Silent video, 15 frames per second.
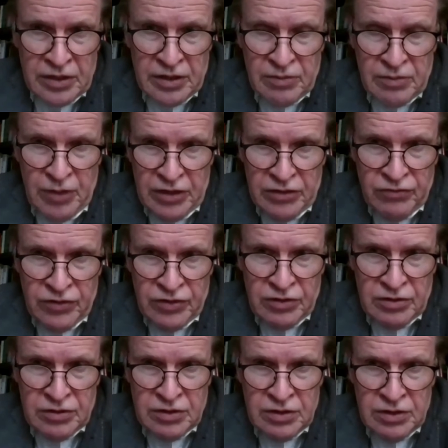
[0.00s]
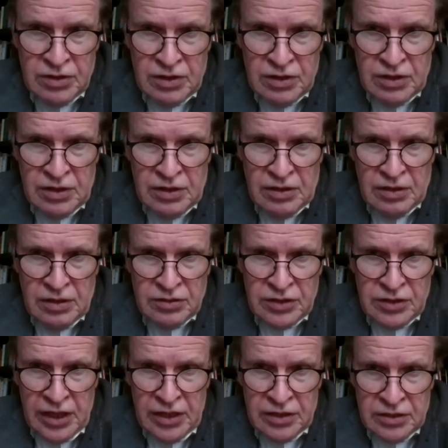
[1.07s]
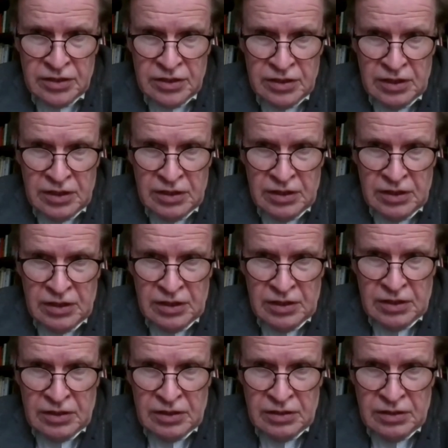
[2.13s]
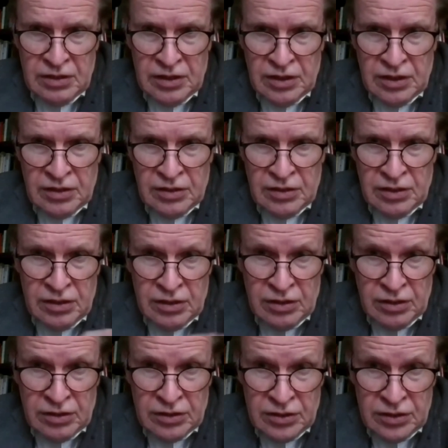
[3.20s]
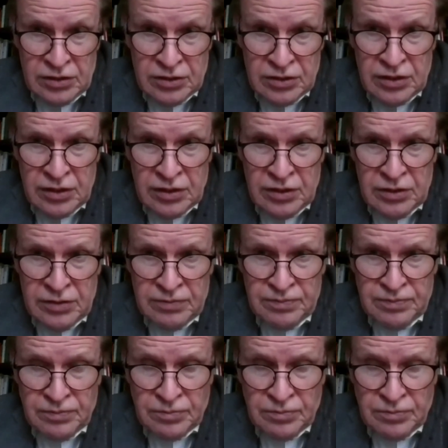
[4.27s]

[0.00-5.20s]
the Bank of England has had, since the